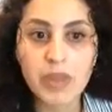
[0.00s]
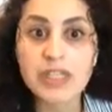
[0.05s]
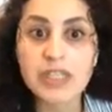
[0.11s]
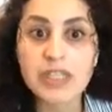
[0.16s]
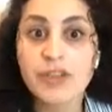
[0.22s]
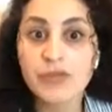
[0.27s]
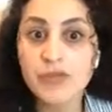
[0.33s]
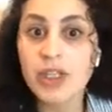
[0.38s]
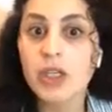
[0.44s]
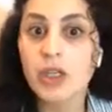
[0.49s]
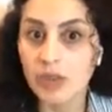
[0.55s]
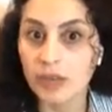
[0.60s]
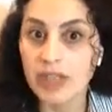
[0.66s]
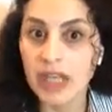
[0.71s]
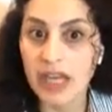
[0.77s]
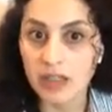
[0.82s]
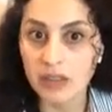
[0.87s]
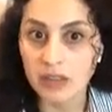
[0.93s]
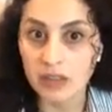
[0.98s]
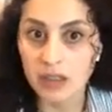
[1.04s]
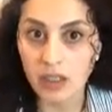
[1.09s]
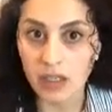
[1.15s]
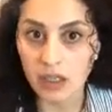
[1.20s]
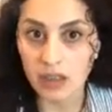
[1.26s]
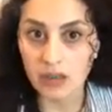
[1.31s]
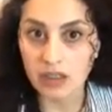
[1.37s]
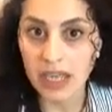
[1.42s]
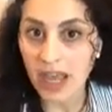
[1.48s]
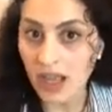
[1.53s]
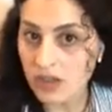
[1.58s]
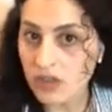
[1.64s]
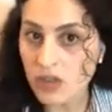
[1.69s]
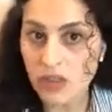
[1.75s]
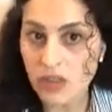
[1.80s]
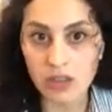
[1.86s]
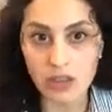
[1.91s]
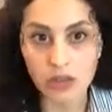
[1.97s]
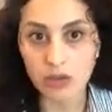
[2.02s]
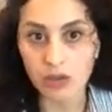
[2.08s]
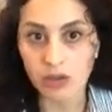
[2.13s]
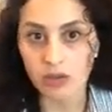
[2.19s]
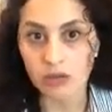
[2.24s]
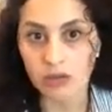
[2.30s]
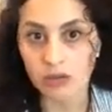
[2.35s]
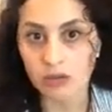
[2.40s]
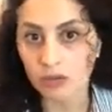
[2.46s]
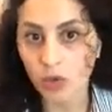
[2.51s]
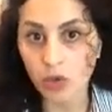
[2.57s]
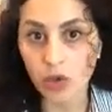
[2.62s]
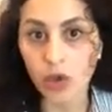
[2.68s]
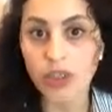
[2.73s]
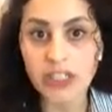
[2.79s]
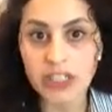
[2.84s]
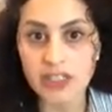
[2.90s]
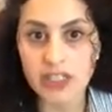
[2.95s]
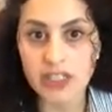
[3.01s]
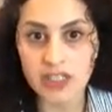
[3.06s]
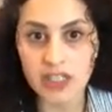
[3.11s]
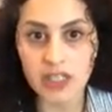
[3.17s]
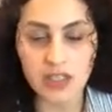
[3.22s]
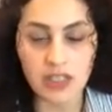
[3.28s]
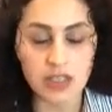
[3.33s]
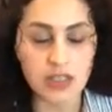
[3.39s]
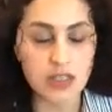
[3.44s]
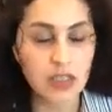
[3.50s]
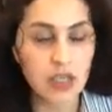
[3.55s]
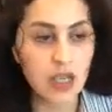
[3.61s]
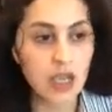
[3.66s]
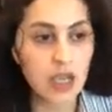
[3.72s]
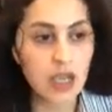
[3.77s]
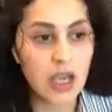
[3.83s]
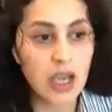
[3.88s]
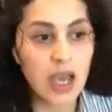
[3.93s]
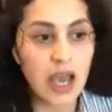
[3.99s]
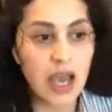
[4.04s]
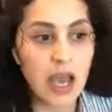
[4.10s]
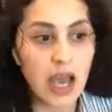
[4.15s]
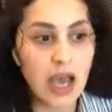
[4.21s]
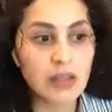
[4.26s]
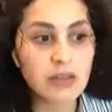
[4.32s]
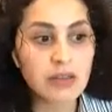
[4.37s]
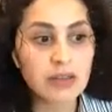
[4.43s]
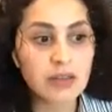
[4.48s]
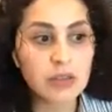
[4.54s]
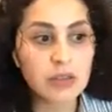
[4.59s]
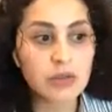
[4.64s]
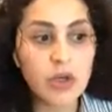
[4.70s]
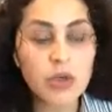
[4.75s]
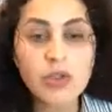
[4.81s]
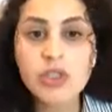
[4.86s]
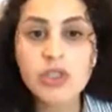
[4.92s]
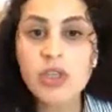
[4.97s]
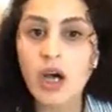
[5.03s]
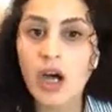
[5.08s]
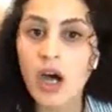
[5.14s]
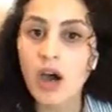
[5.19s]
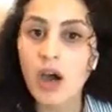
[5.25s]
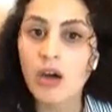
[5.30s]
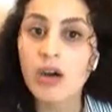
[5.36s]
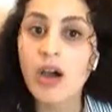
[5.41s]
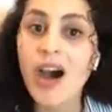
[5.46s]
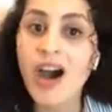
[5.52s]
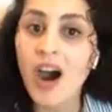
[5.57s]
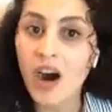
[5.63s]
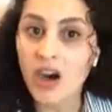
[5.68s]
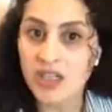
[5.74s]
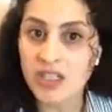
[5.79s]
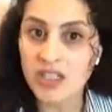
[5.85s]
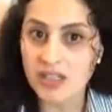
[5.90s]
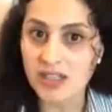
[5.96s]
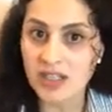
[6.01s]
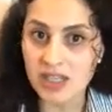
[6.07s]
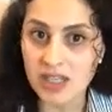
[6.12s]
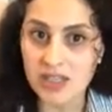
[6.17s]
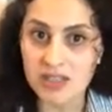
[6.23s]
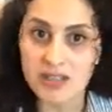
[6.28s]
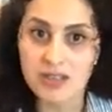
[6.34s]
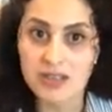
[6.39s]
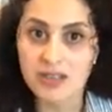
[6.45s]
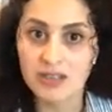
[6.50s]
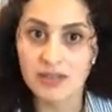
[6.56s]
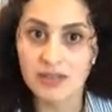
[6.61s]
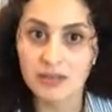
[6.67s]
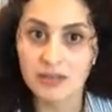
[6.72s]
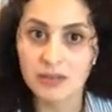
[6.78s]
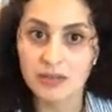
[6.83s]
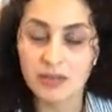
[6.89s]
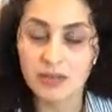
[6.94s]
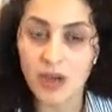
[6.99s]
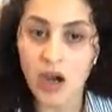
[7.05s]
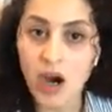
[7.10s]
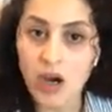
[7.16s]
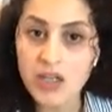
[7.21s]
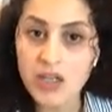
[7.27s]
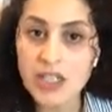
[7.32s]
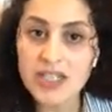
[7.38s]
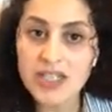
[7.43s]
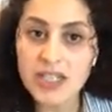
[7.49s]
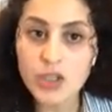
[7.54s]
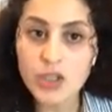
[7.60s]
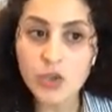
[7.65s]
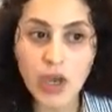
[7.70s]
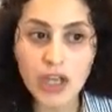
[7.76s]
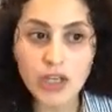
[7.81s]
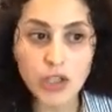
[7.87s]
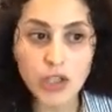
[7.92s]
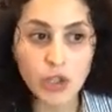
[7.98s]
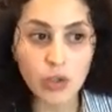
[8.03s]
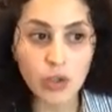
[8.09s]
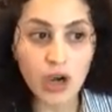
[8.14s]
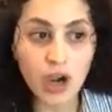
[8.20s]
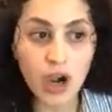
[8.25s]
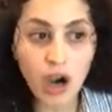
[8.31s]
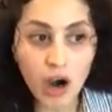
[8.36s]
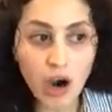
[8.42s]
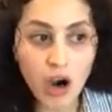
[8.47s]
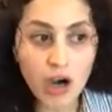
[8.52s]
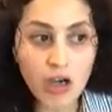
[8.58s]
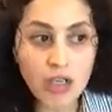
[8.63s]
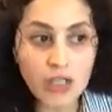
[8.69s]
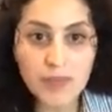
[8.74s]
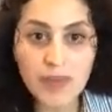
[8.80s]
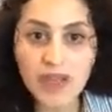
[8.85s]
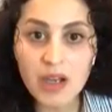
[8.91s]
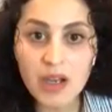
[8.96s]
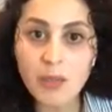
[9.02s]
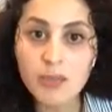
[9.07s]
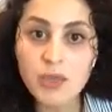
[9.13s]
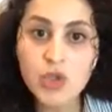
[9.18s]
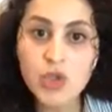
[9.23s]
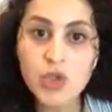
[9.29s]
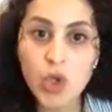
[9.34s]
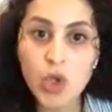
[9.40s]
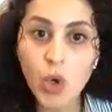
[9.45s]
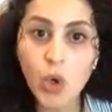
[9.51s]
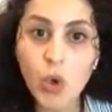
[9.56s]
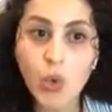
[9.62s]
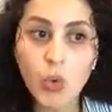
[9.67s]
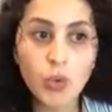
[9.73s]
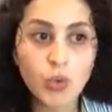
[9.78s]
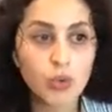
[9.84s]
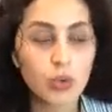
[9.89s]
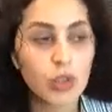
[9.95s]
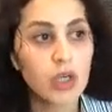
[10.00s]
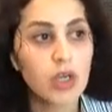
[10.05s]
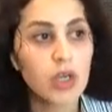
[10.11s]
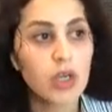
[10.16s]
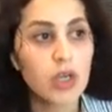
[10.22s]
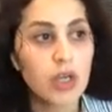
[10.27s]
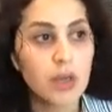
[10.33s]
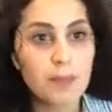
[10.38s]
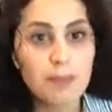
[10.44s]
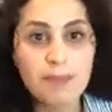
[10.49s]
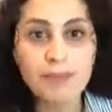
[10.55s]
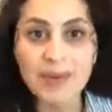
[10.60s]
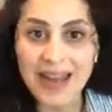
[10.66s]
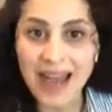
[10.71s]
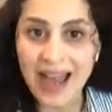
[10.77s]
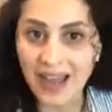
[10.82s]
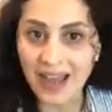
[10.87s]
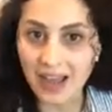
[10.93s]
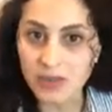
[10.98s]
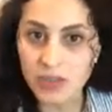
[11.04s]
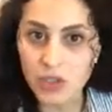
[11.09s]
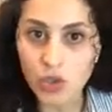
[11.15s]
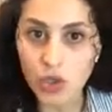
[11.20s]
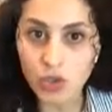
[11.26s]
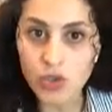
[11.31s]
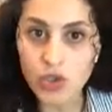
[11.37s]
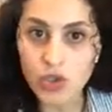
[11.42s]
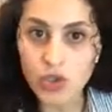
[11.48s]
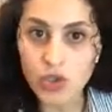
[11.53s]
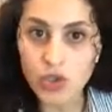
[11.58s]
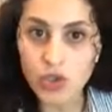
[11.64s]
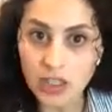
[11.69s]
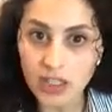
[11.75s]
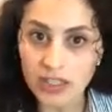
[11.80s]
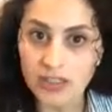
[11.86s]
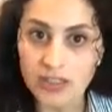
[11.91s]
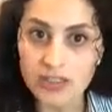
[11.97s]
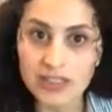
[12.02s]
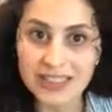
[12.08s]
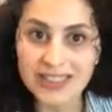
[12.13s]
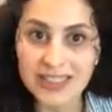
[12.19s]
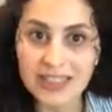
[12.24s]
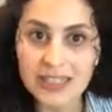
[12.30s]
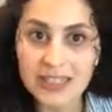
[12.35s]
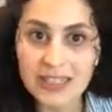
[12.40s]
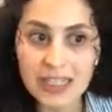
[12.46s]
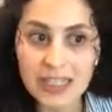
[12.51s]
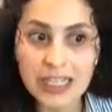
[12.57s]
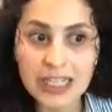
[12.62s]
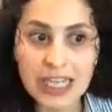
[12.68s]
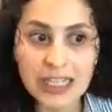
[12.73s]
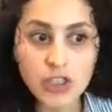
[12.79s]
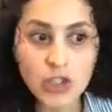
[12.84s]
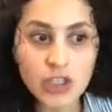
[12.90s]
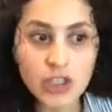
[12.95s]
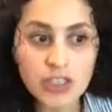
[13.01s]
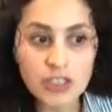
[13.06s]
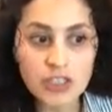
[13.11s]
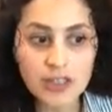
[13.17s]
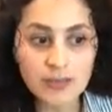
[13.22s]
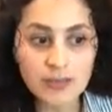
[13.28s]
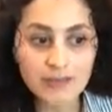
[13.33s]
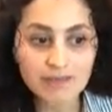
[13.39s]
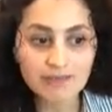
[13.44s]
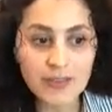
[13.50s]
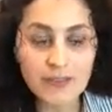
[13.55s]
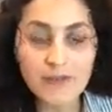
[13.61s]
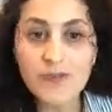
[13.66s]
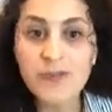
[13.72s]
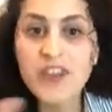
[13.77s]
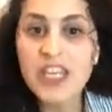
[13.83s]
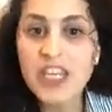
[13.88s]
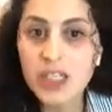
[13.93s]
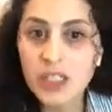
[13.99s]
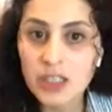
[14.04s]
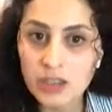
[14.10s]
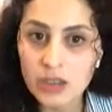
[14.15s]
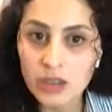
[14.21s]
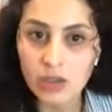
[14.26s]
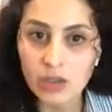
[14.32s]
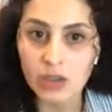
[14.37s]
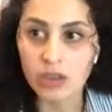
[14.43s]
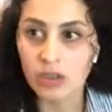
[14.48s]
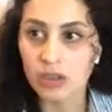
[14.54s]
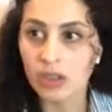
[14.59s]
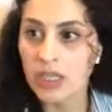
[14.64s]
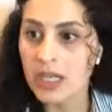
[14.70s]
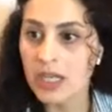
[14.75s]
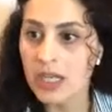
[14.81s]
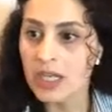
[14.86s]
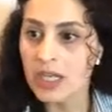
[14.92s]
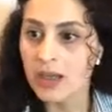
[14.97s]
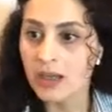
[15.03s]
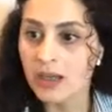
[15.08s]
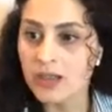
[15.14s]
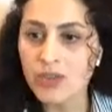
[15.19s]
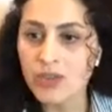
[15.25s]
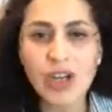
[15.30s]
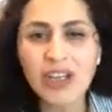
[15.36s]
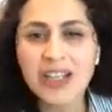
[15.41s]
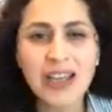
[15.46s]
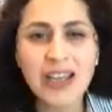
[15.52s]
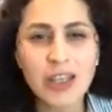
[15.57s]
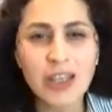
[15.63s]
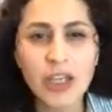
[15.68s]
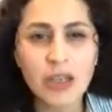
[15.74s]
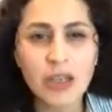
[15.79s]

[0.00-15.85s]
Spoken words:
difficult than cancer or chronic diseases. And those are heart disease. Heart disease, when your heart becomes so black, so solid, it cannot feel, or it's not like